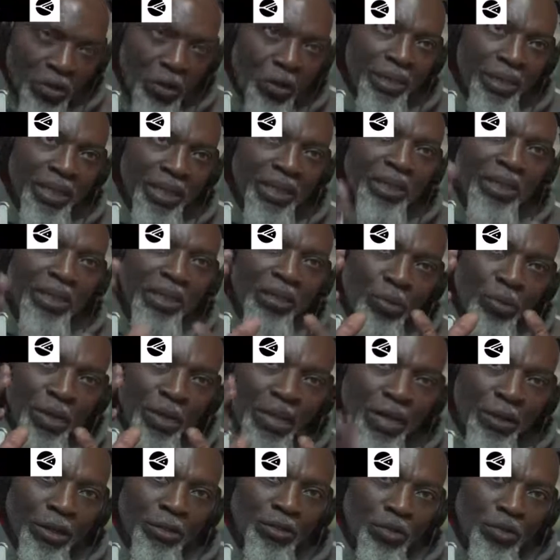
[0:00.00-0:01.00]
in,
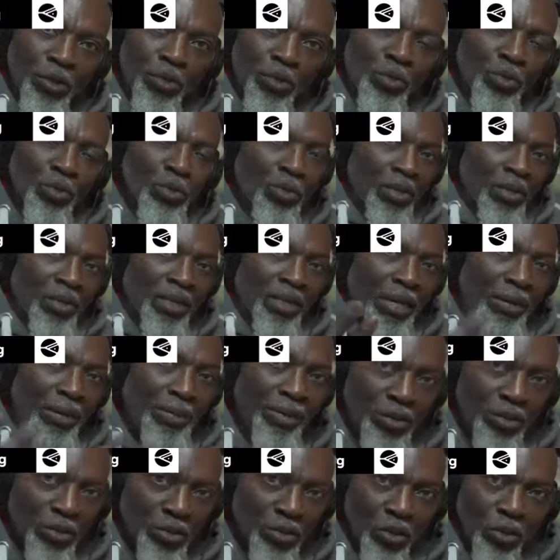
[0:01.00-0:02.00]
without you, there
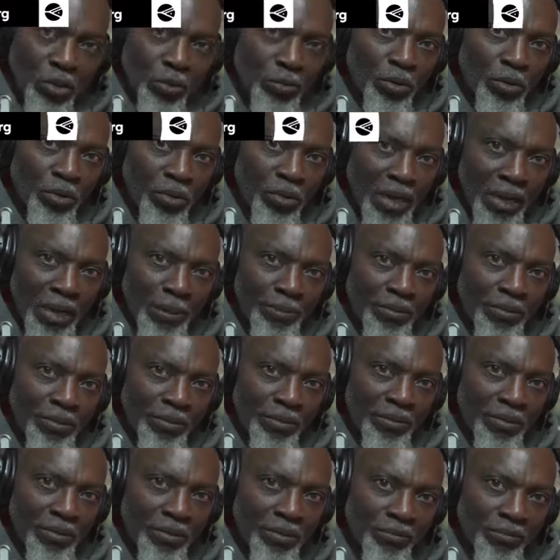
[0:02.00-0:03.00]
is no program
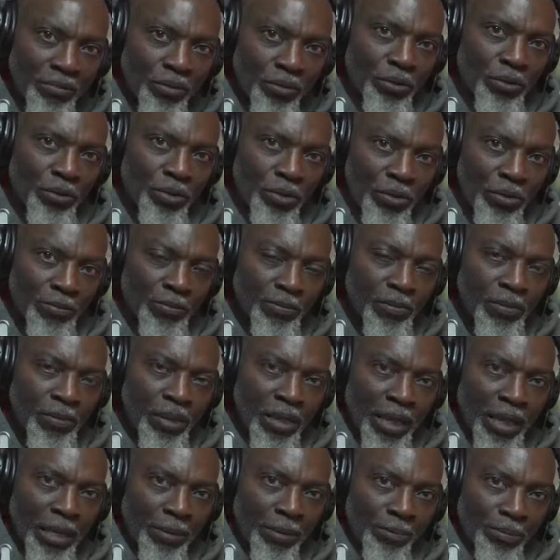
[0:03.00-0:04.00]
for us.
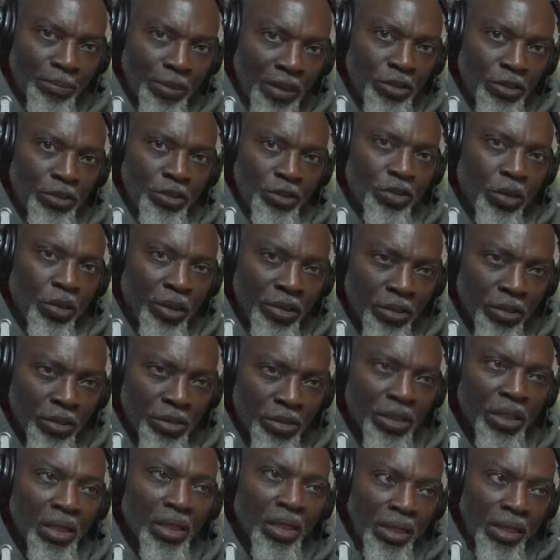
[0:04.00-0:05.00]
Please join
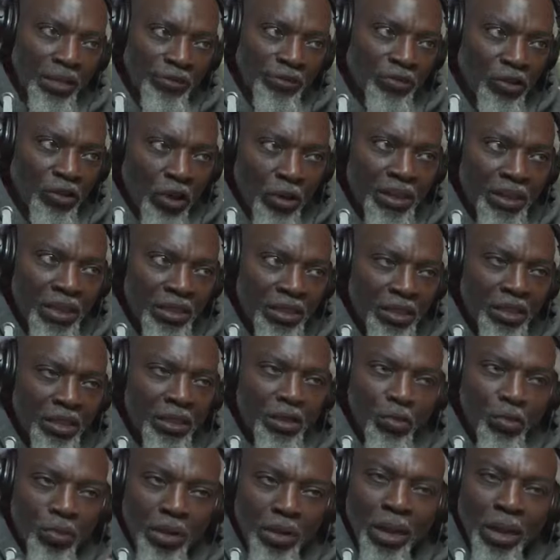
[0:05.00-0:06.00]
us, leave comments.
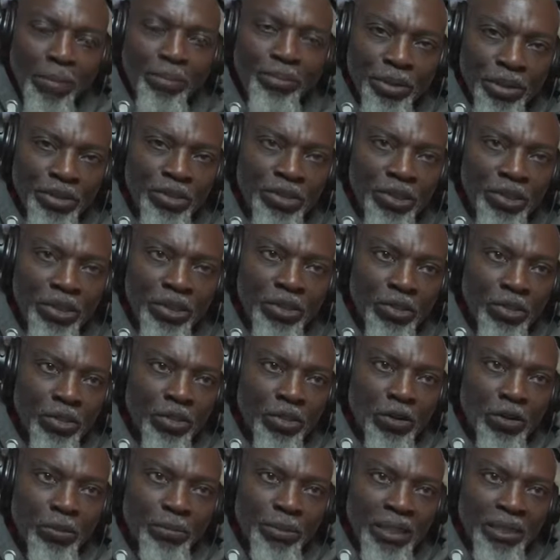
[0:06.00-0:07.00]
We appreciate your
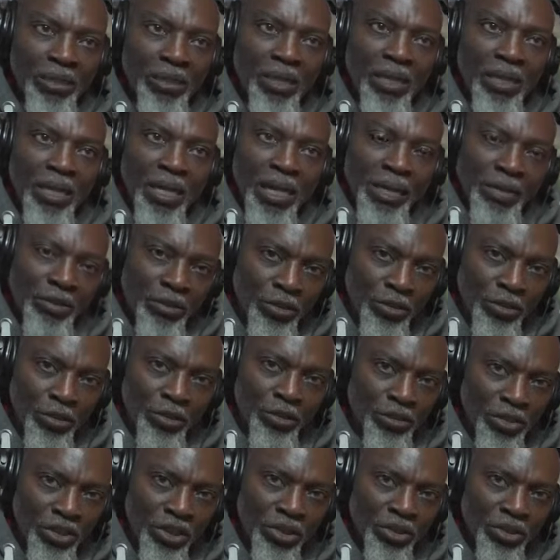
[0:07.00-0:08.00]
comments and your
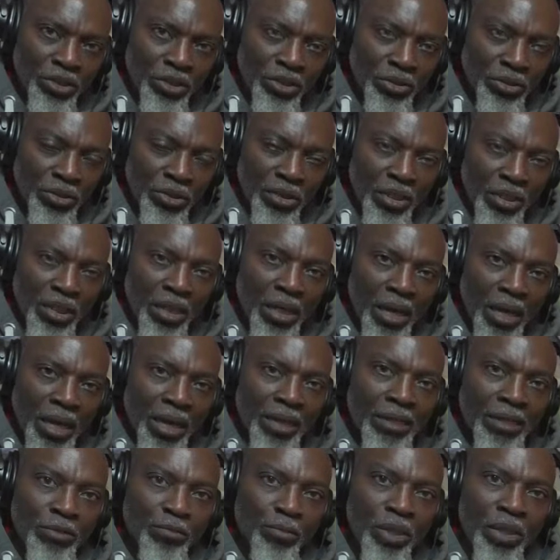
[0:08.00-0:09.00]
suggestions,
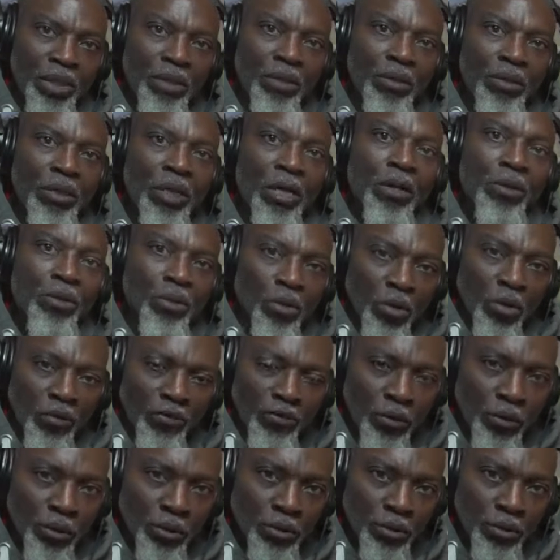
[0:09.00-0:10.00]
and we look
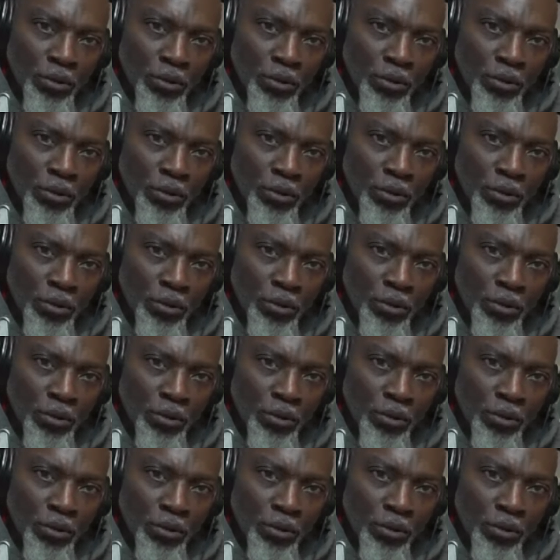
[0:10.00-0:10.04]
forward to